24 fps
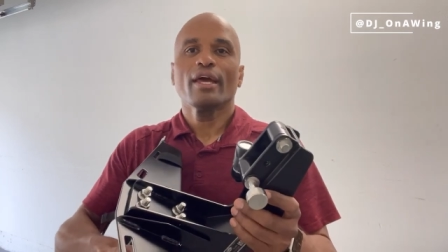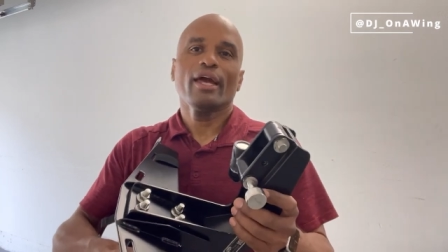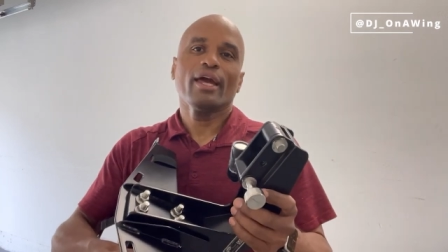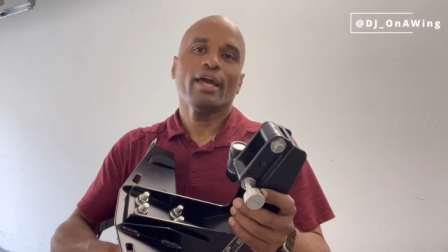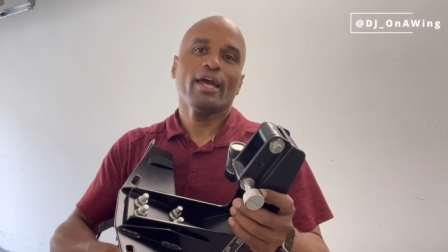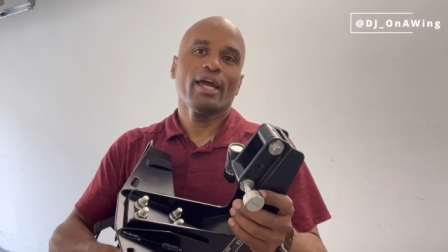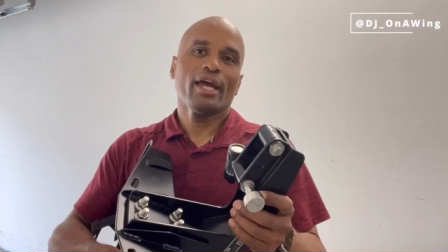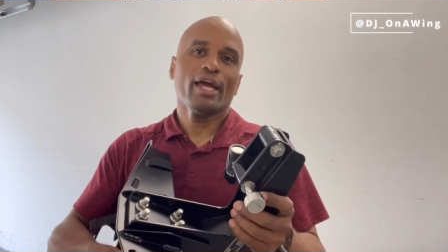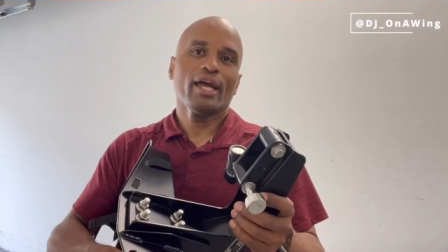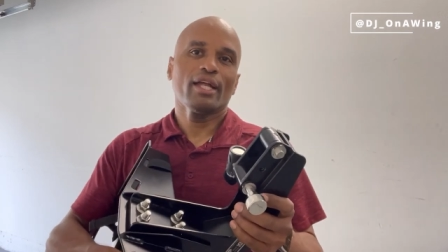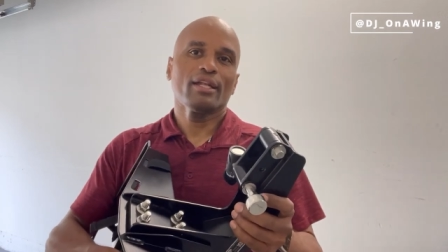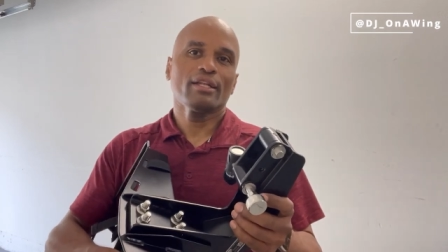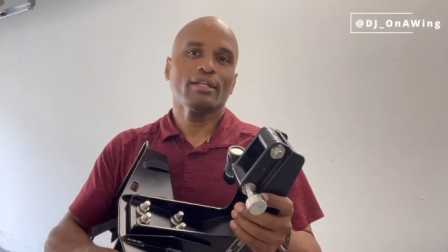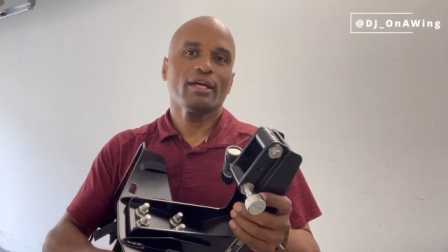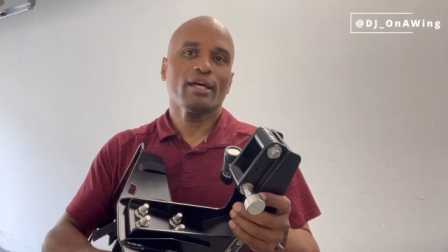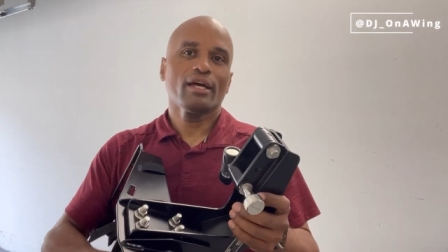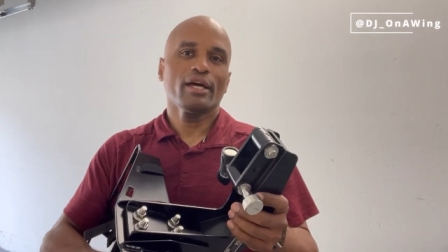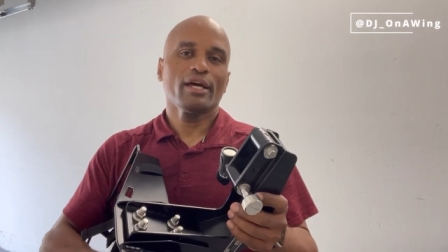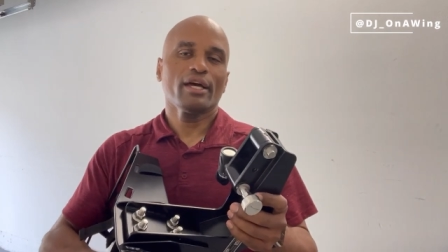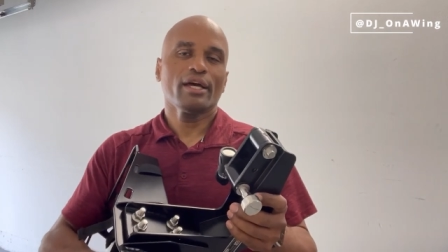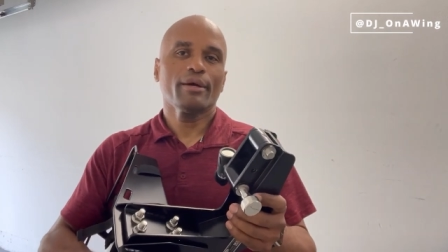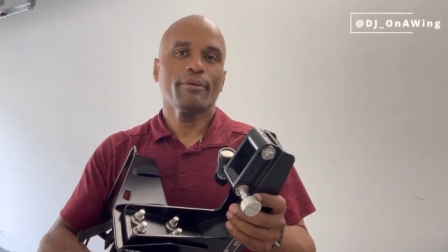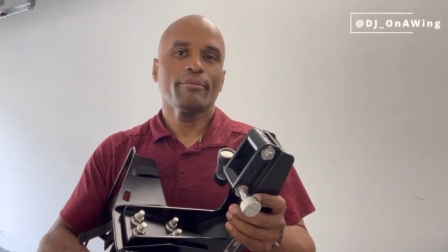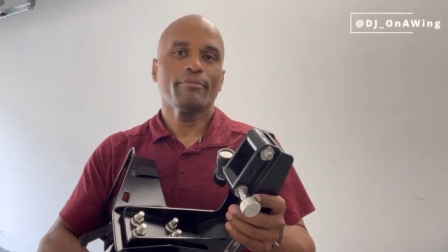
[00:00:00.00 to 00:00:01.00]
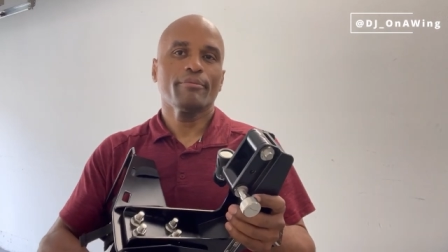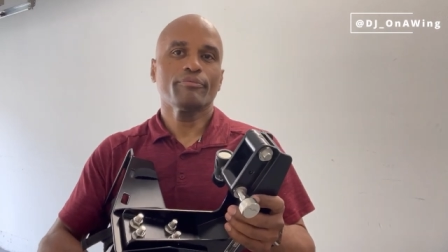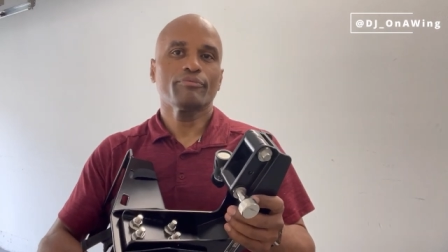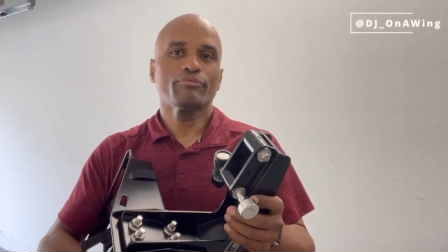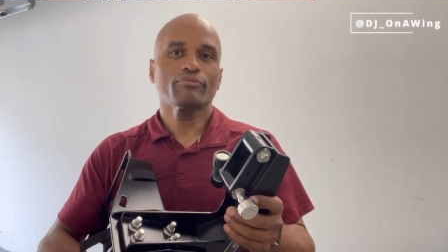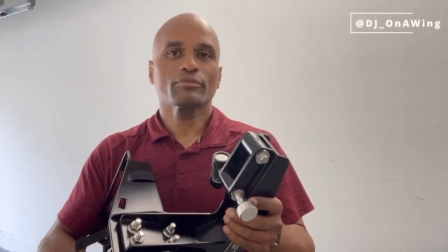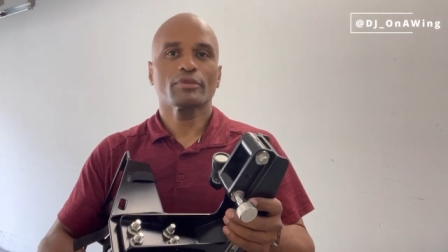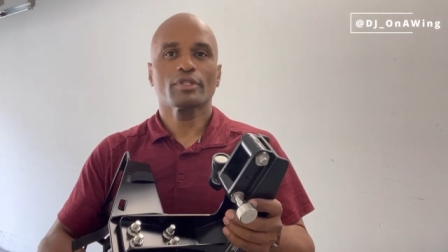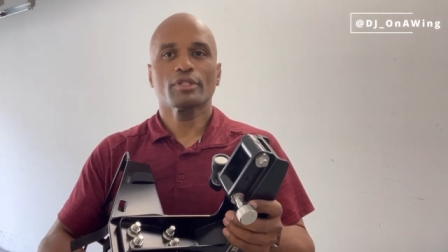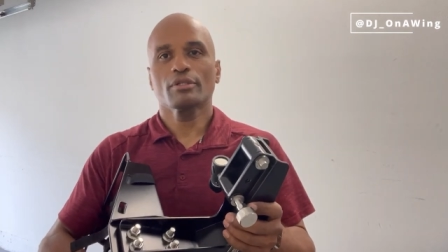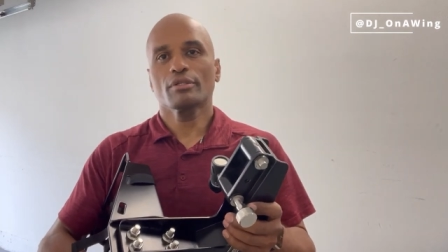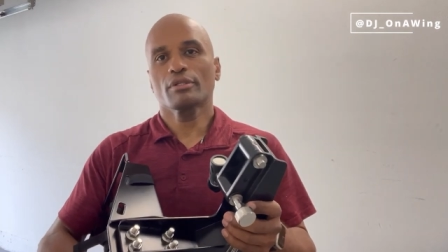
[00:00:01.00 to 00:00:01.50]
And
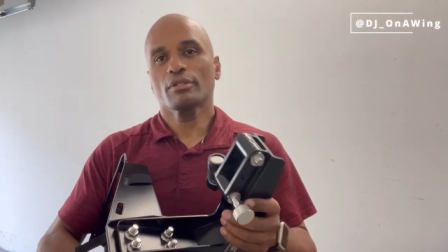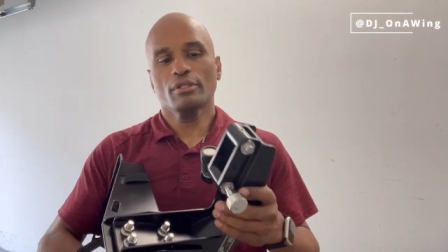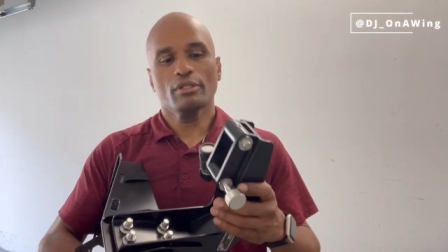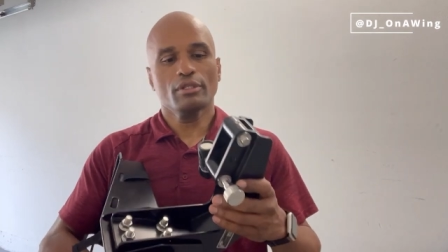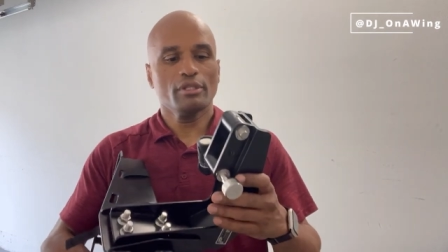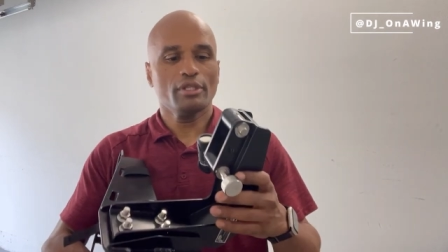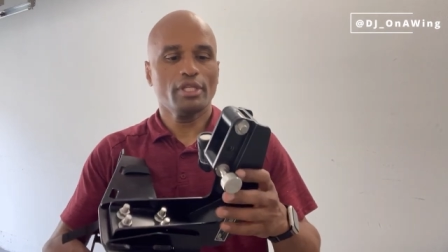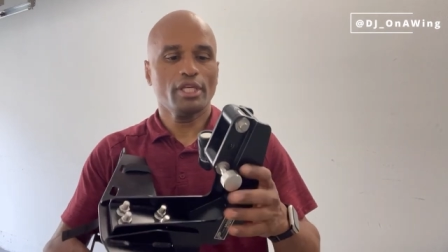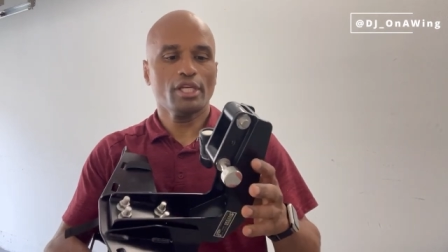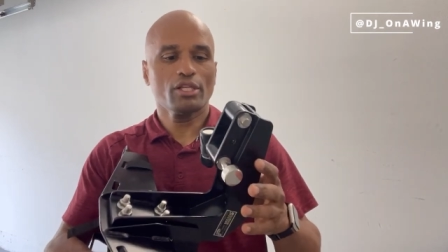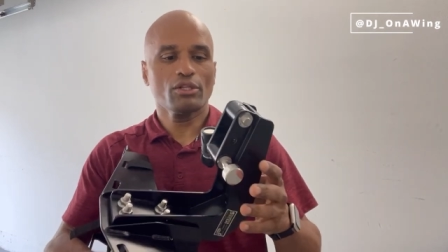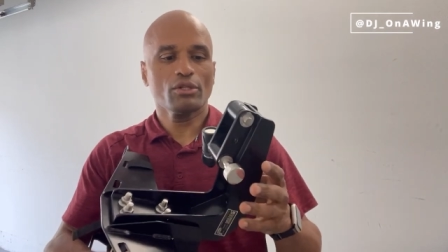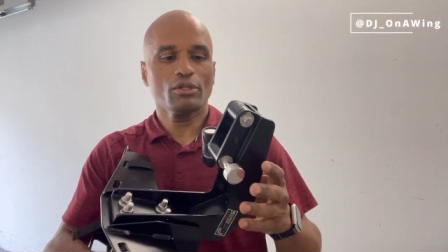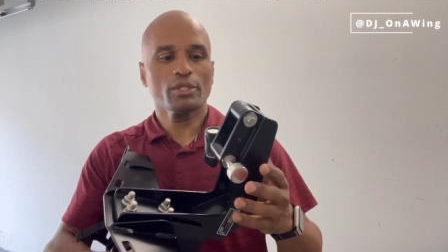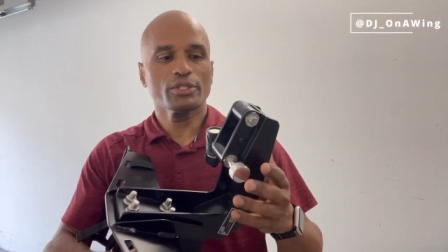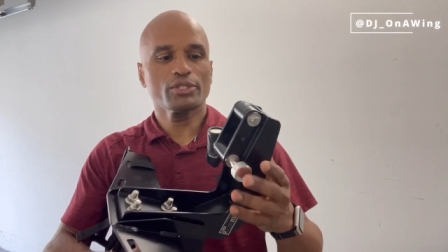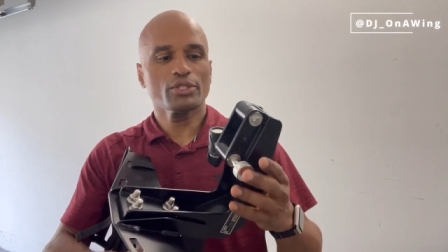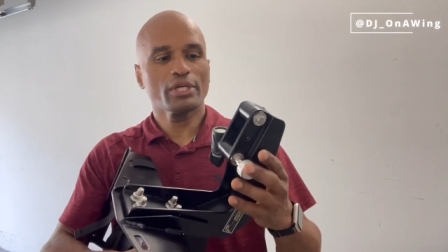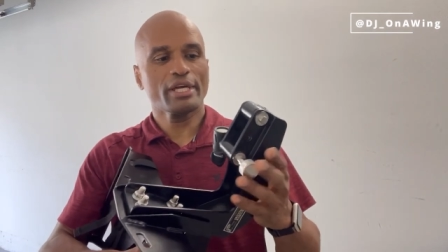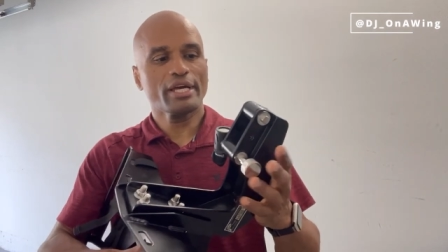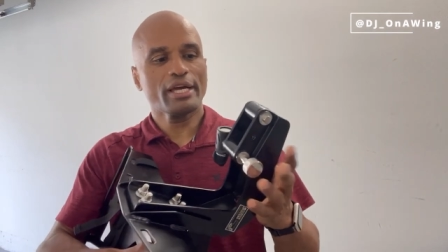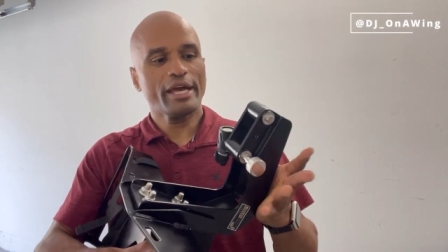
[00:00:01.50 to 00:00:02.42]
um, then it also